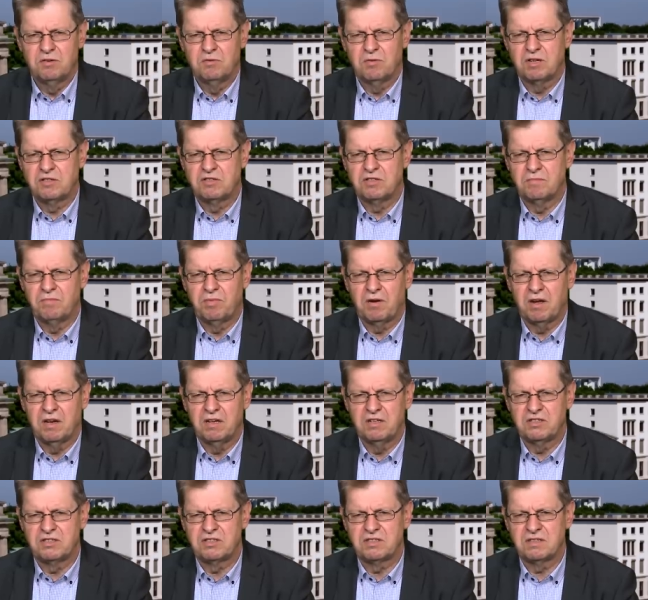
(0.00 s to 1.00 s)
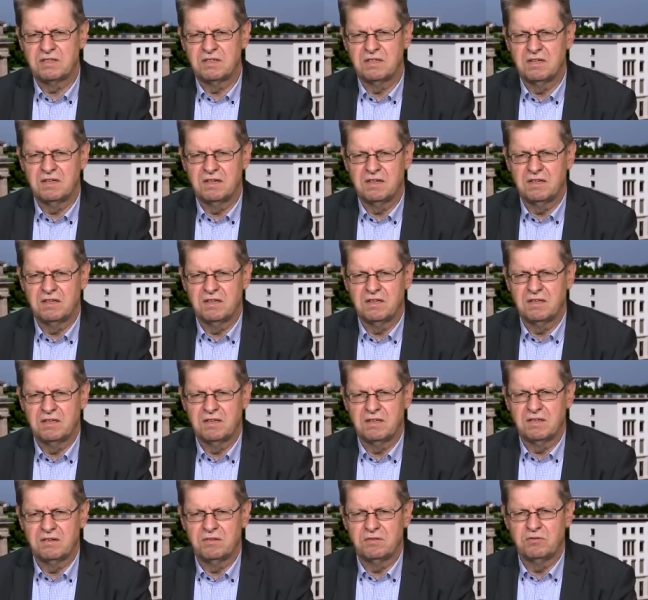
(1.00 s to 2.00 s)
who want to abolish uh,
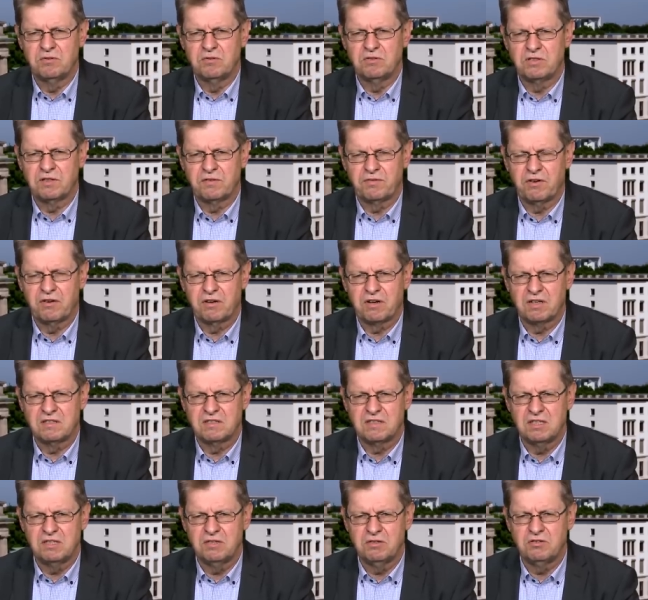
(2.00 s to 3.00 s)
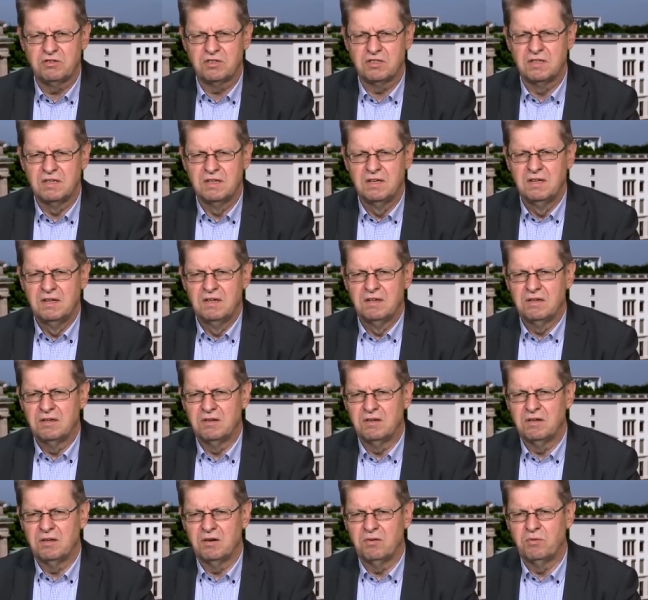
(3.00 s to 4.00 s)
the rules of our Constitution.
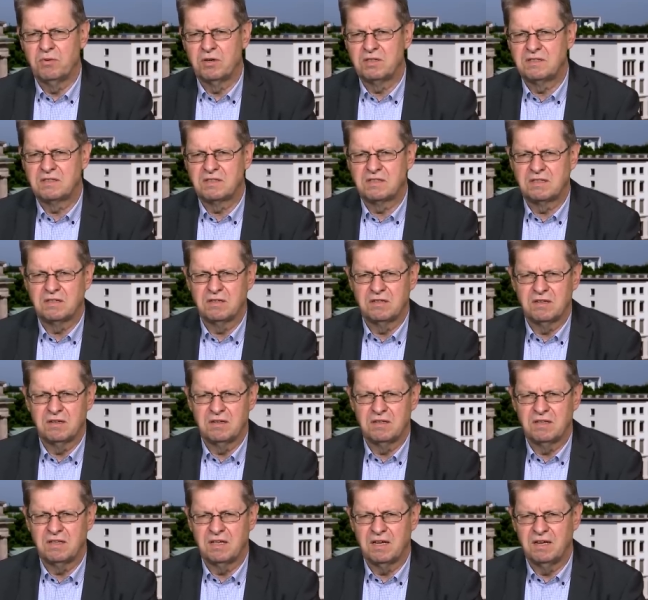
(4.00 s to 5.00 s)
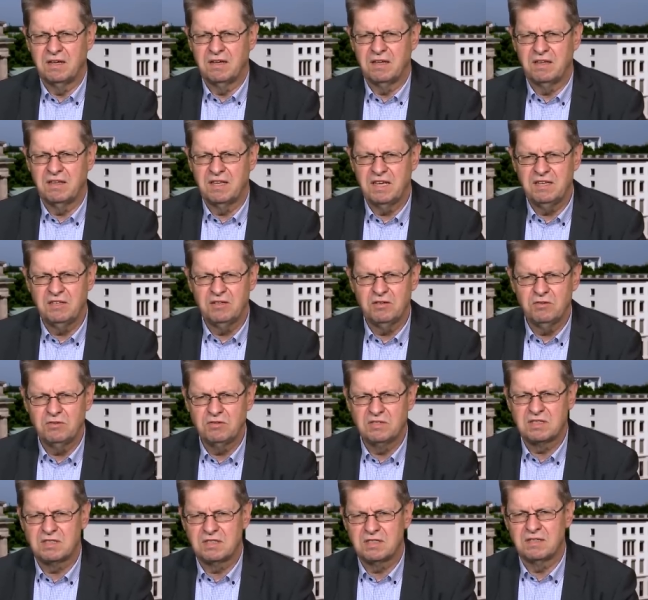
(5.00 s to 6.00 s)
Who wants to? Uh, they
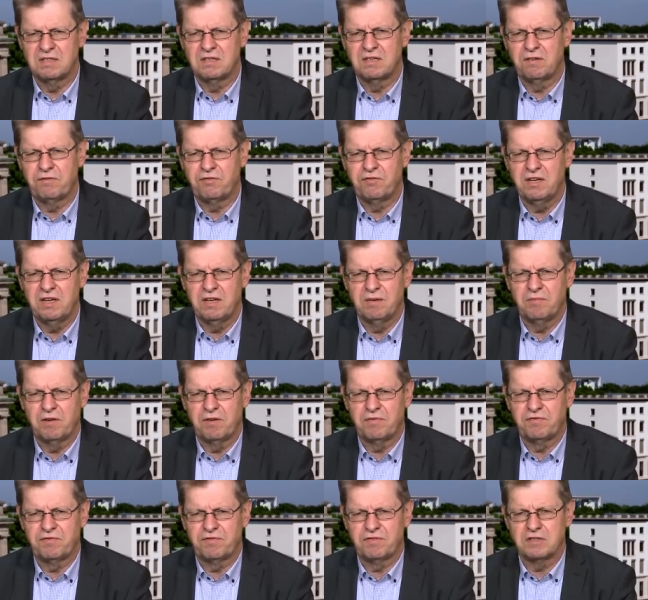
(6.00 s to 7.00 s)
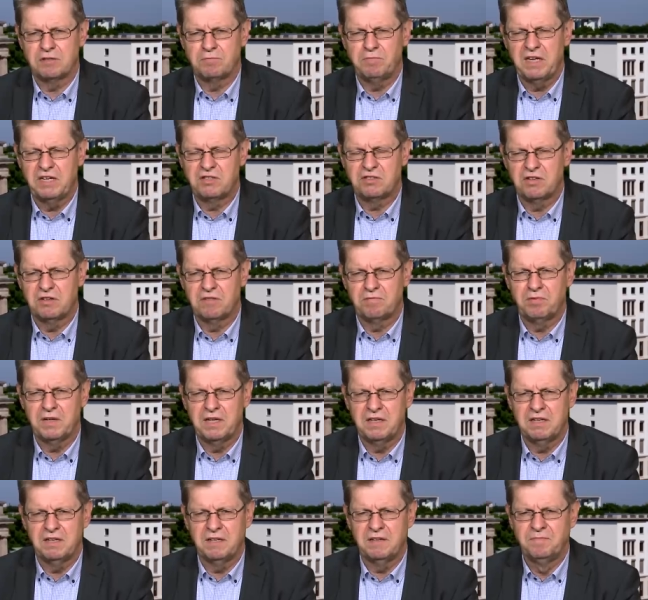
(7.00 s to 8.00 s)
use uh, the freedom of speech and
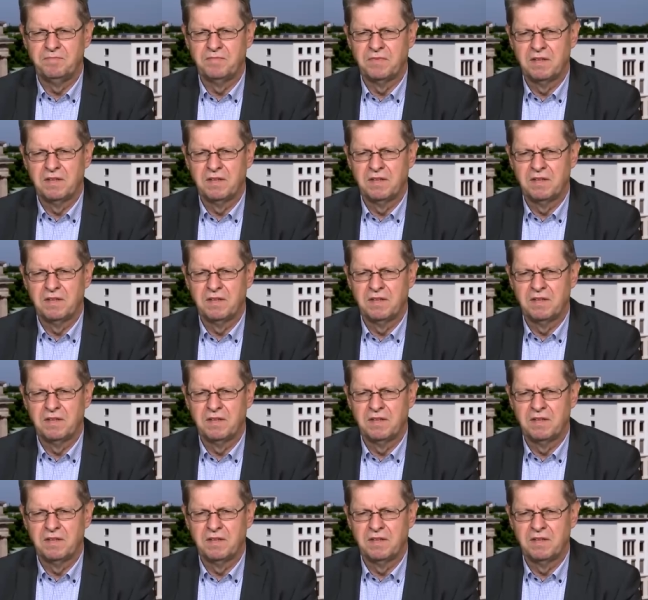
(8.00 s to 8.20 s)
opinion,